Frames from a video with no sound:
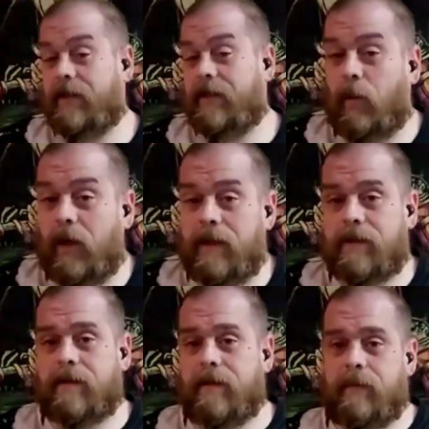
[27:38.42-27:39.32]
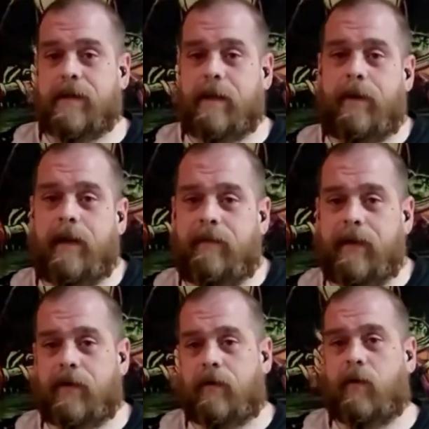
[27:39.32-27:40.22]
it was Eminem
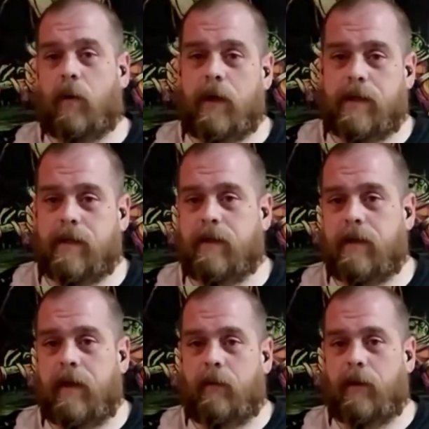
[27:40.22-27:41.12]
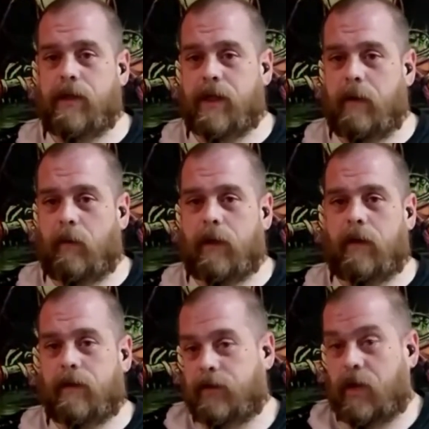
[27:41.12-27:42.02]
featuring Royce, and when Jay
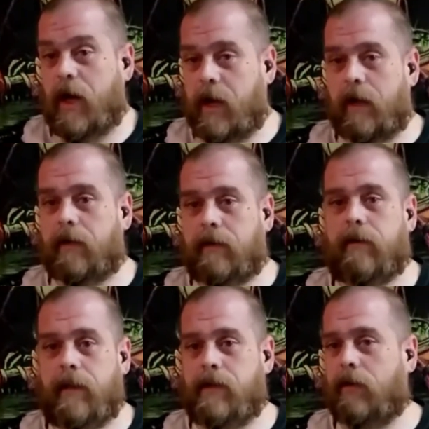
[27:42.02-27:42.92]
wanted a track, he